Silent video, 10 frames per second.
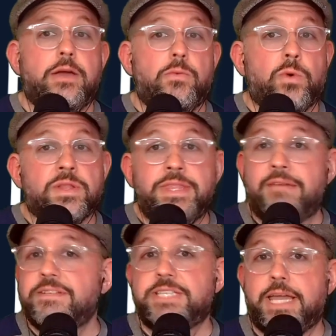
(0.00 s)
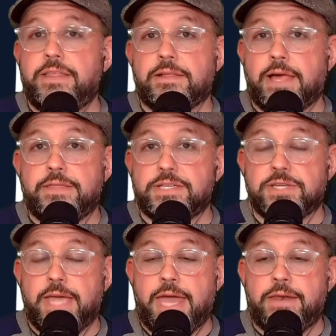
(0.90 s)
We'll never see anything like this
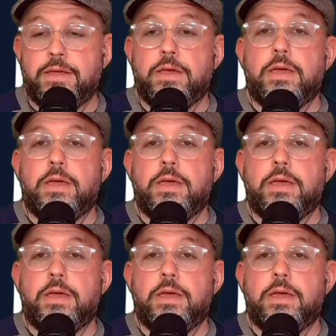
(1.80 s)
again,